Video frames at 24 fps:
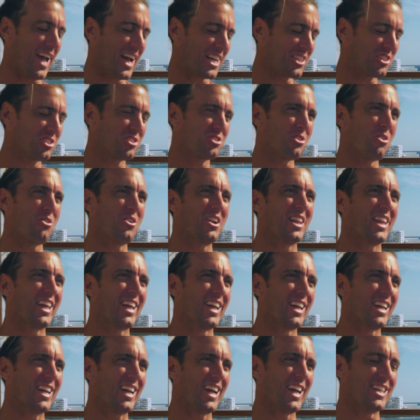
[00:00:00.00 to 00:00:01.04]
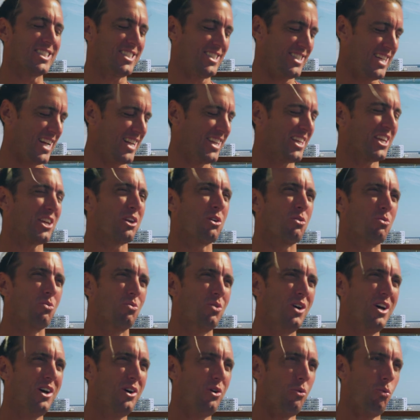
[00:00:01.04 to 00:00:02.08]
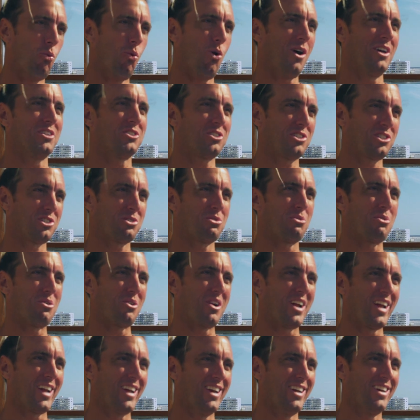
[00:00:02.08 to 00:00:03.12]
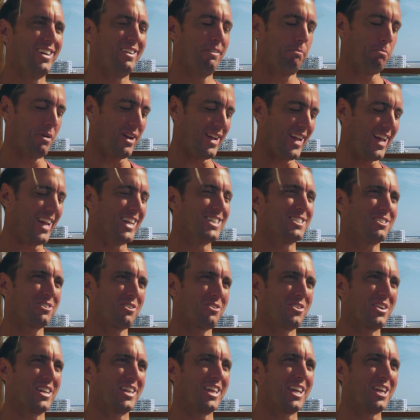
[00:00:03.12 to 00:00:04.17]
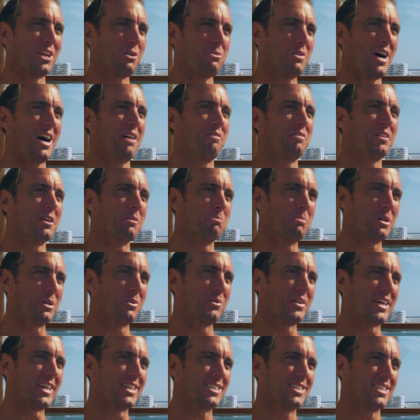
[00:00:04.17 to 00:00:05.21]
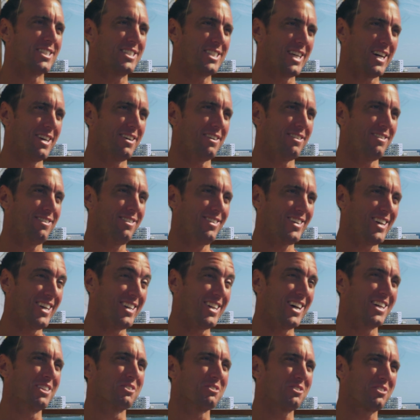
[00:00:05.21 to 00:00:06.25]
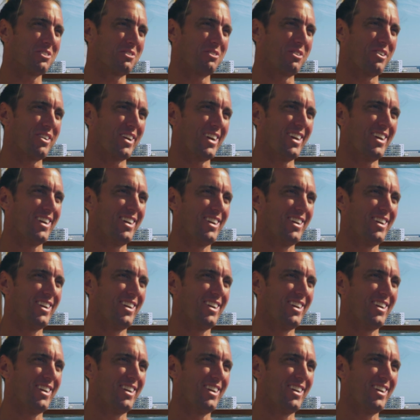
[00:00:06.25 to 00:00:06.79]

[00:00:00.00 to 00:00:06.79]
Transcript: externally is telling you one story, but internally you have the ability to tell another story.